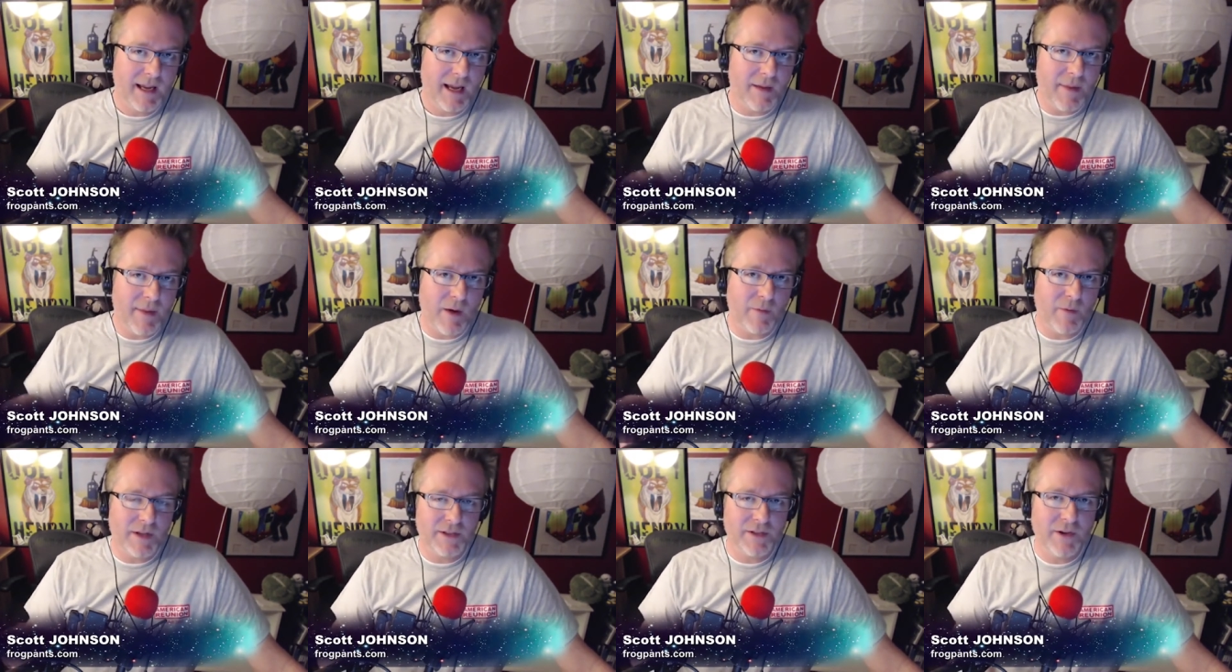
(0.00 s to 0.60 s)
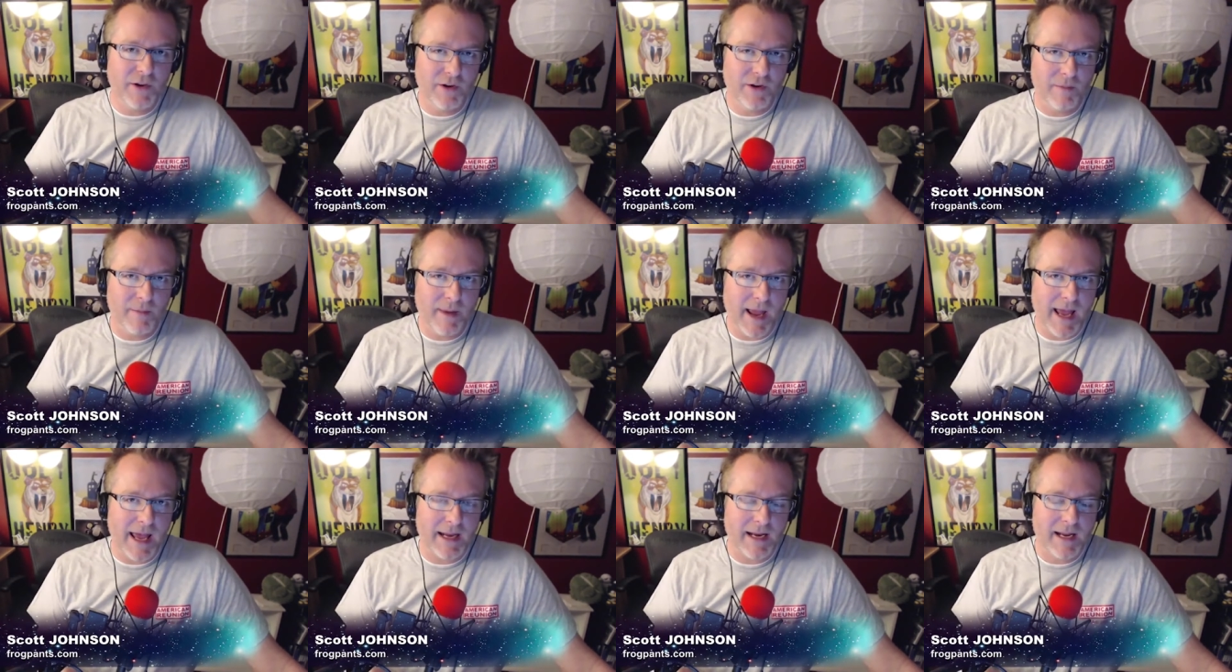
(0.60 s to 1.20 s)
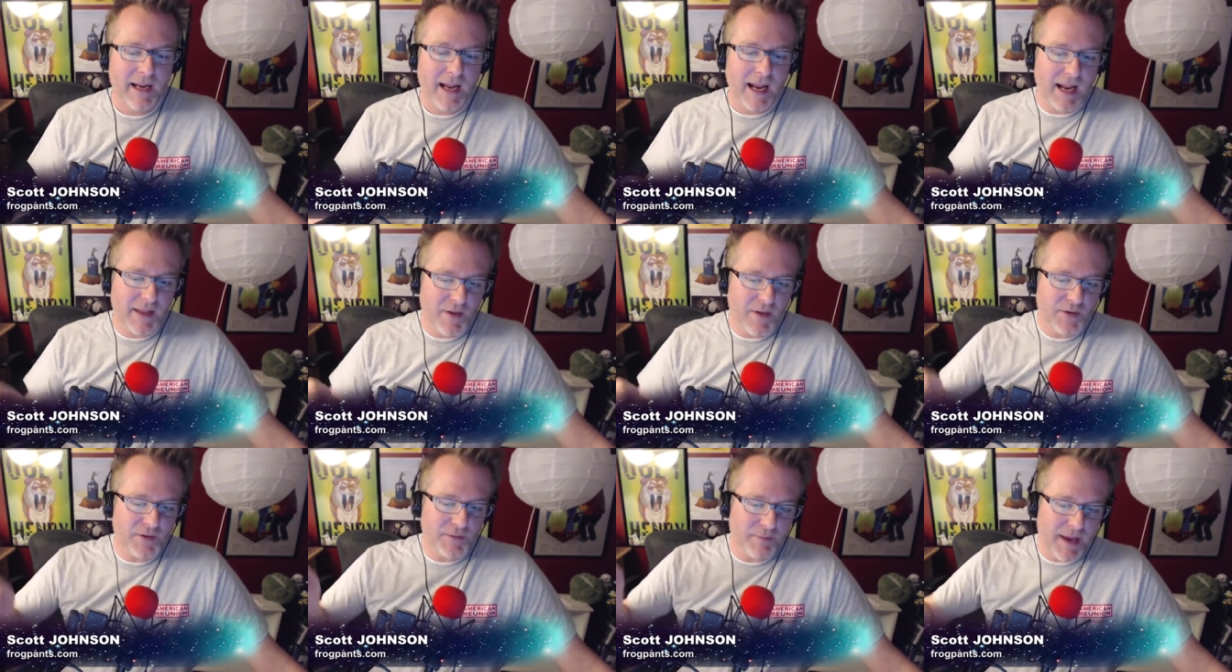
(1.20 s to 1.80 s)
about what's good or bad
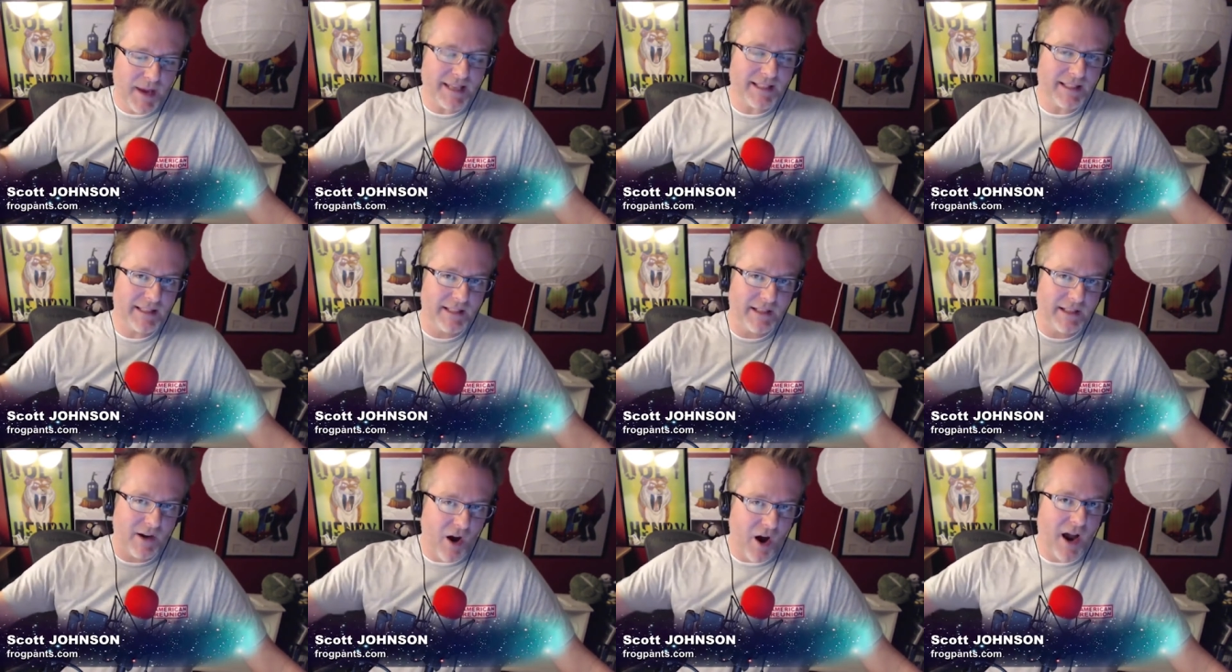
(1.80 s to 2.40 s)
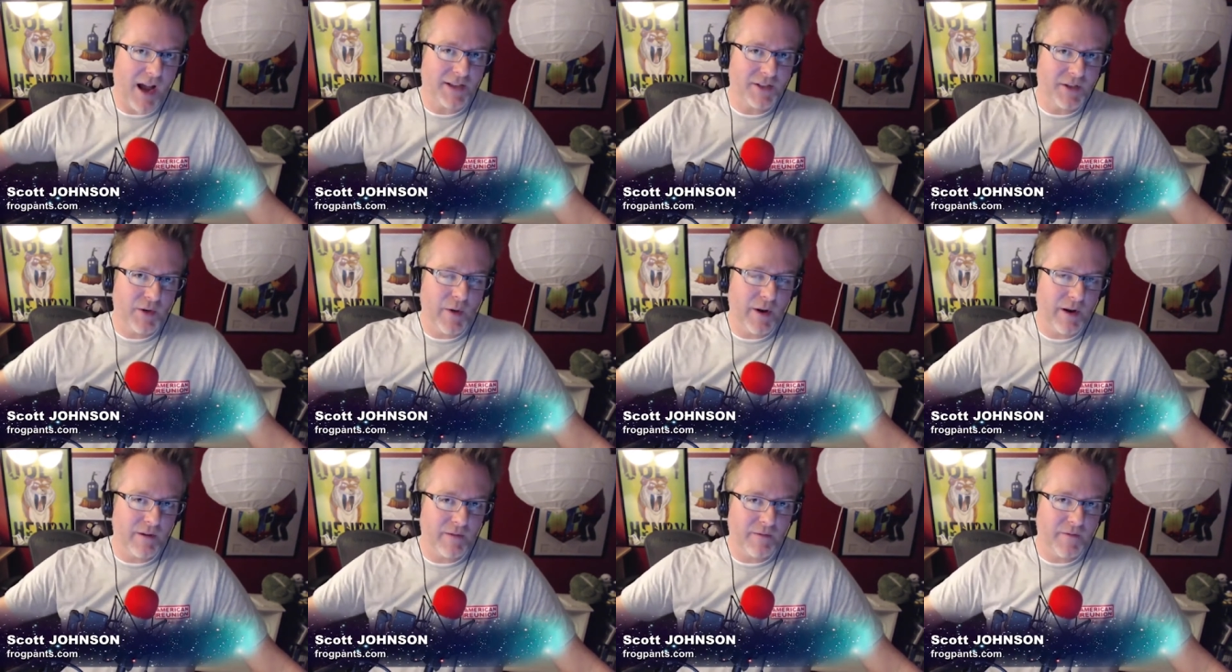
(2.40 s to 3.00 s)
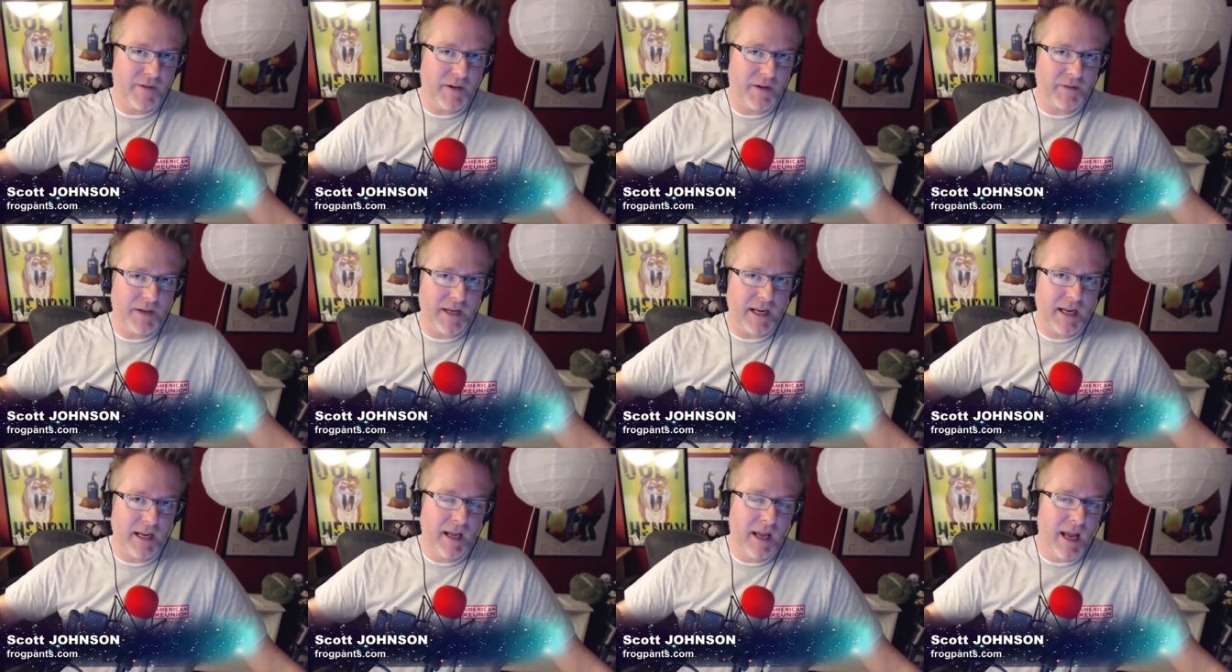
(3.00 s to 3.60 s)
and those bets cost
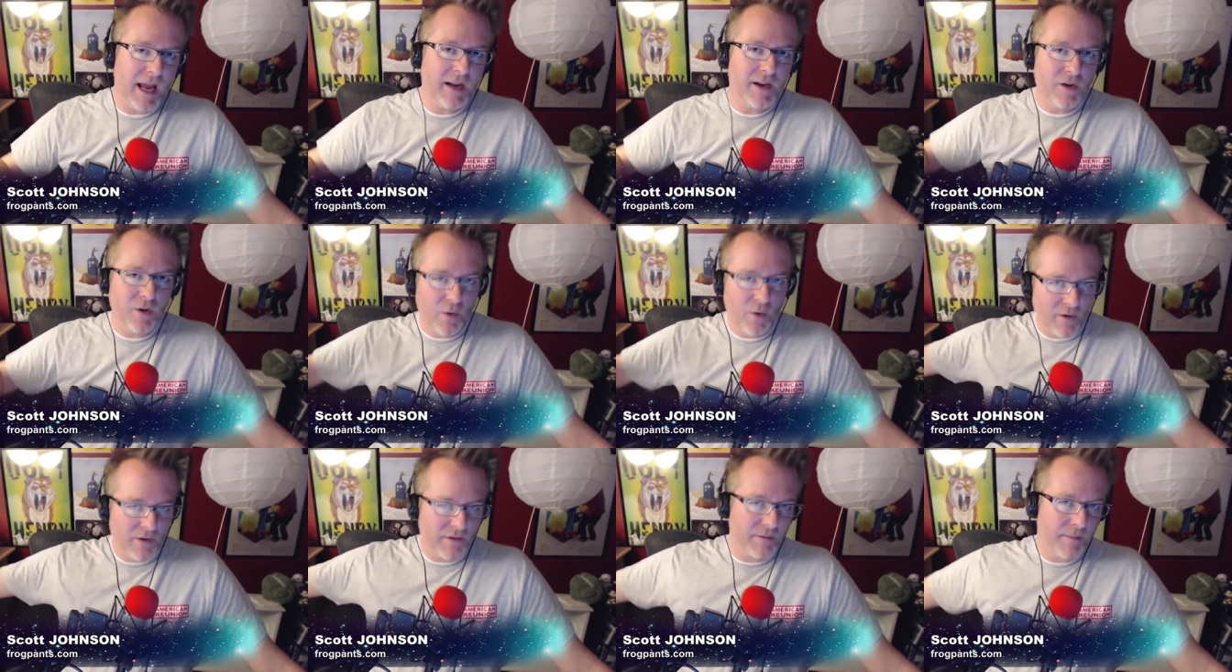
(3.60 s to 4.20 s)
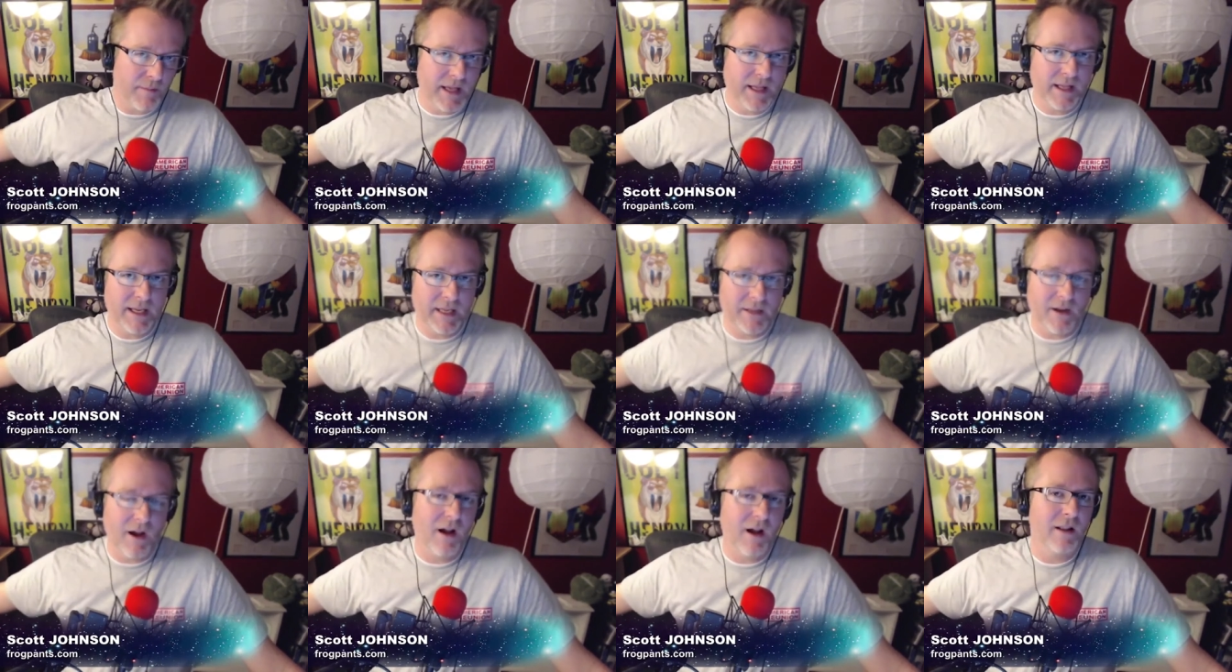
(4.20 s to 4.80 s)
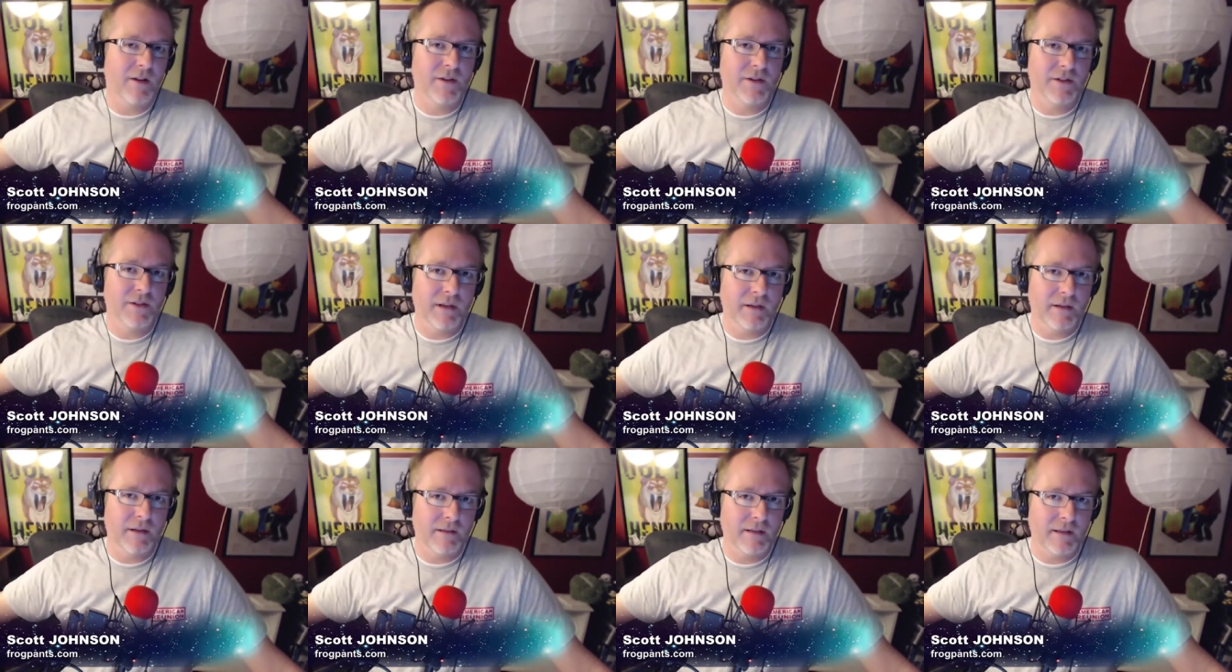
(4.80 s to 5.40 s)
250 and north million dollars
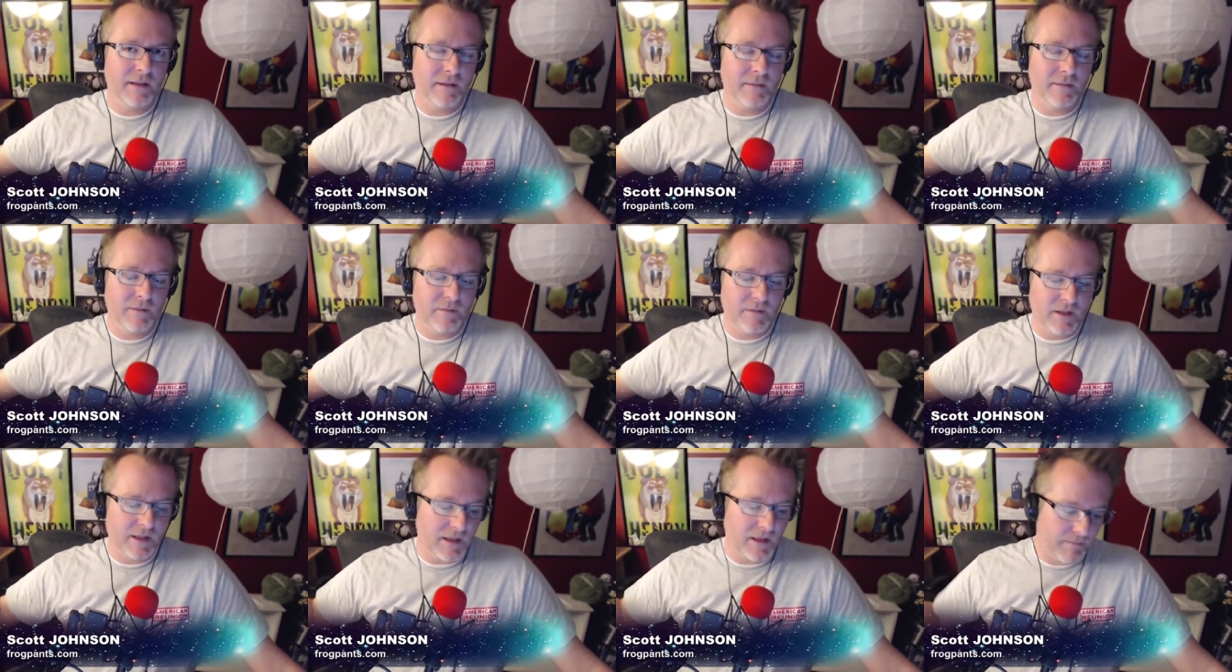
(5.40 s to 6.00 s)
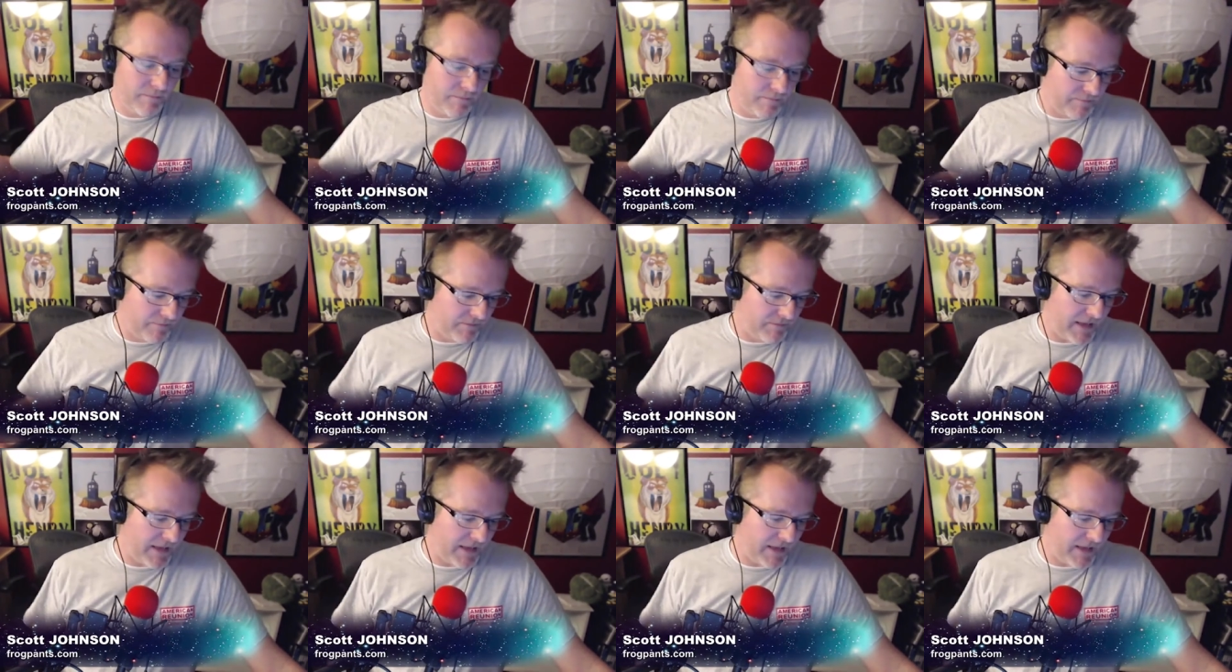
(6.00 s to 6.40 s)
to to to